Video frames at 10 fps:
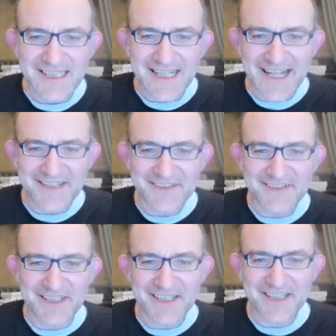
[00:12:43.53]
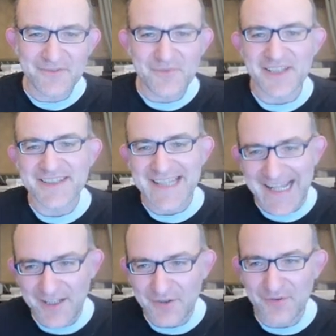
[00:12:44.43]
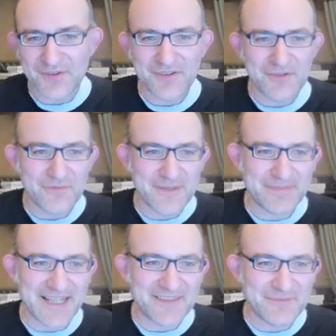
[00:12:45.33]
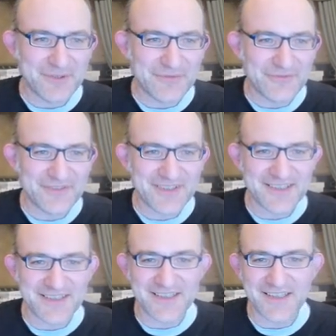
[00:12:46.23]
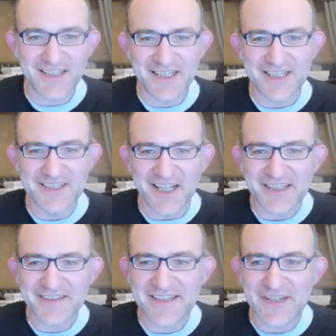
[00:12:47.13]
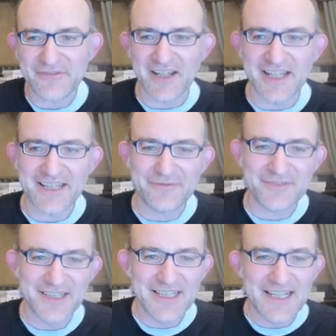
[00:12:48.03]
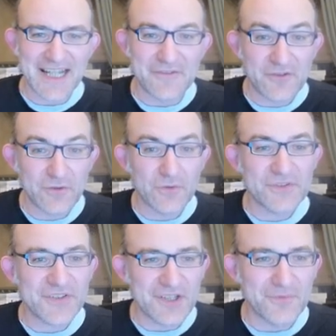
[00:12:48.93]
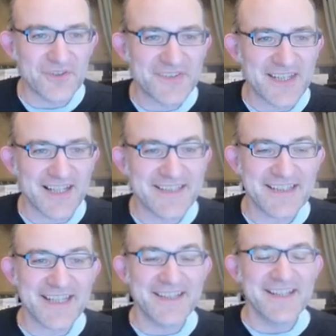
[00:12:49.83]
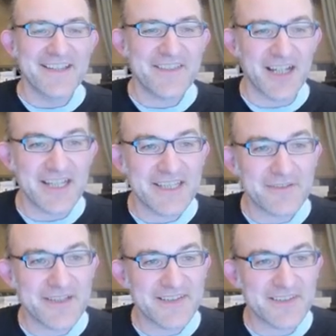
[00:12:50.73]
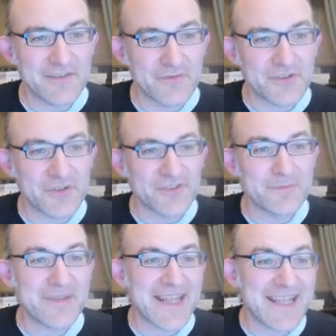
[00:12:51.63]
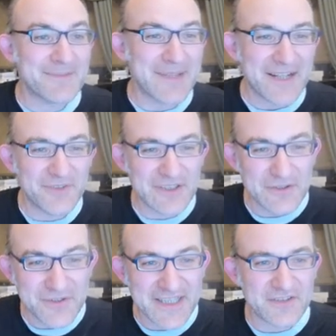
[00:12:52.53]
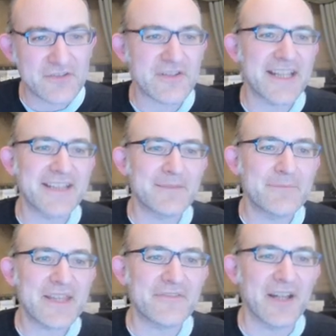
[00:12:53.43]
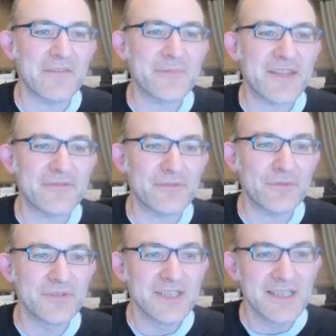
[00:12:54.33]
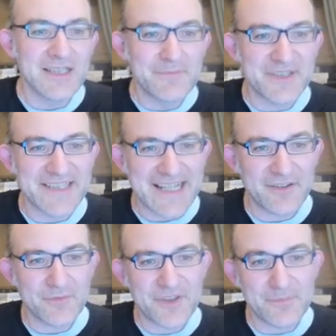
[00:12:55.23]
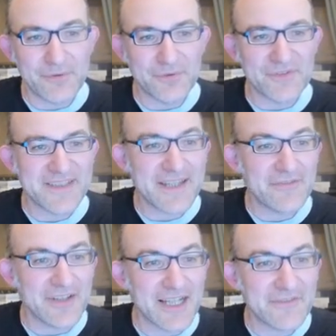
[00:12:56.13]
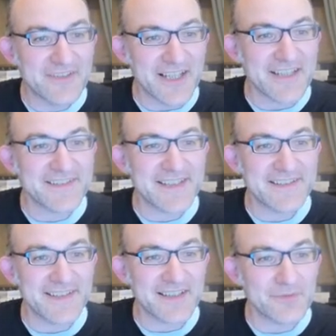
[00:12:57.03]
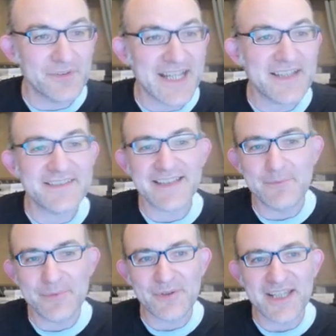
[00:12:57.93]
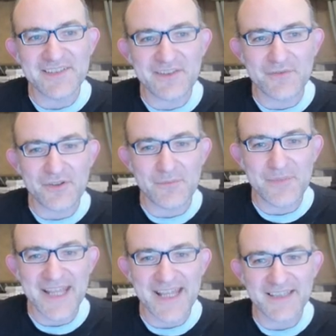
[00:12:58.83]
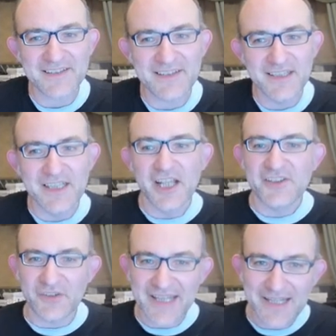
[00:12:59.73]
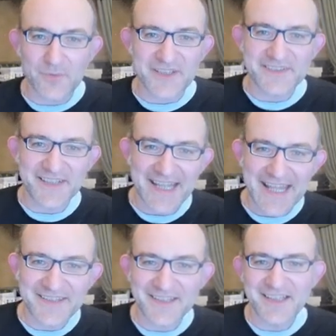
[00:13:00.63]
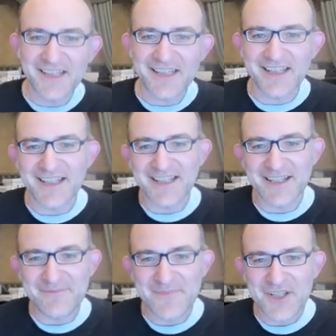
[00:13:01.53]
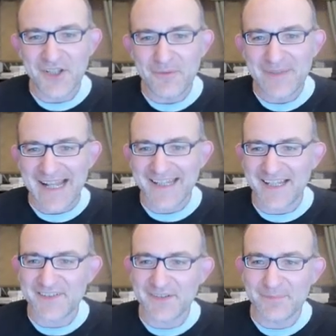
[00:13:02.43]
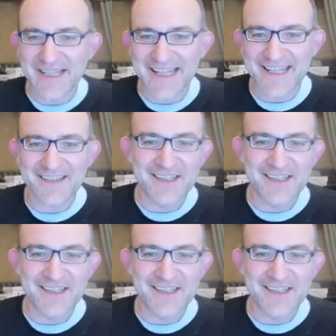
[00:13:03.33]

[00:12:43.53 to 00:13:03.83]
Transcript: and well, now we play the move knight to d5. And of course, you know, what's the idea? The idea is the rook's gone to b8, black was looking to try and get him b5, b4, but now with a pawn on d5, knight c6 will gain a tempo against the rook on b8. So here once again, you know, black has to play